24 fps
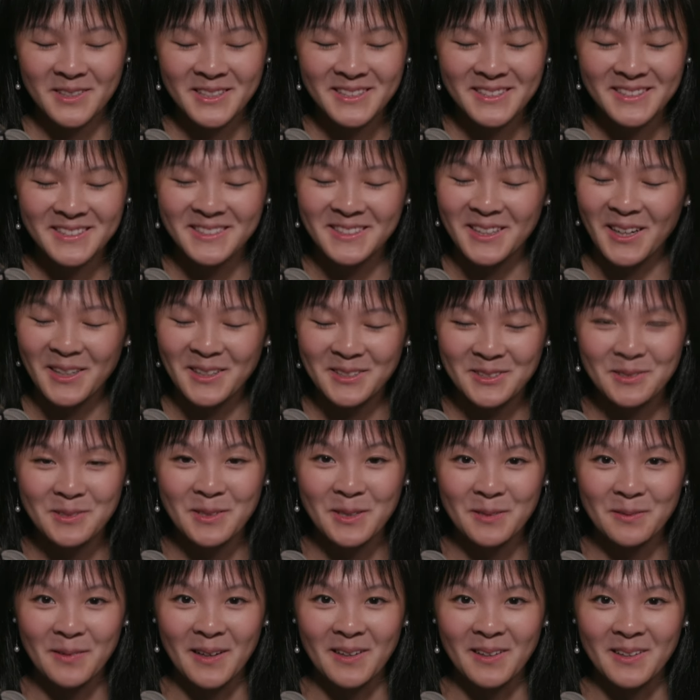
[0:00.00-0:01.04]
really not
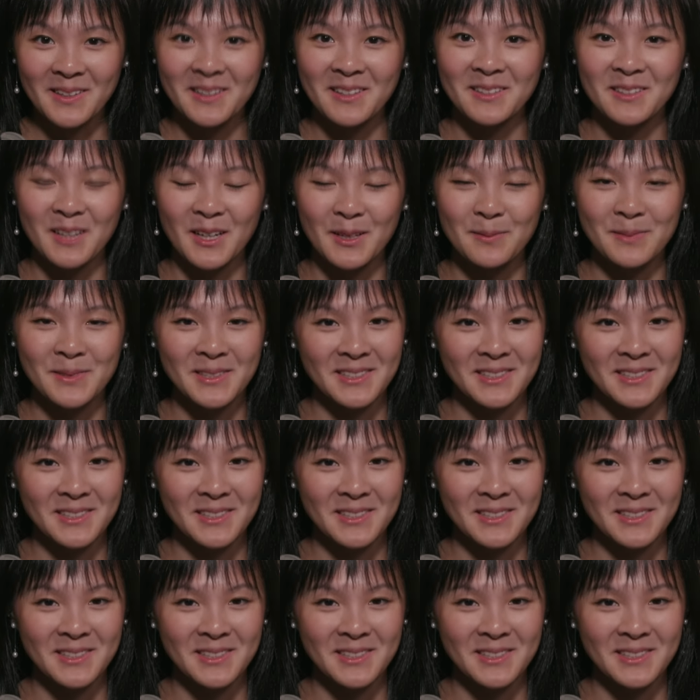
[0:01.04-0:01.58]
doing well at the time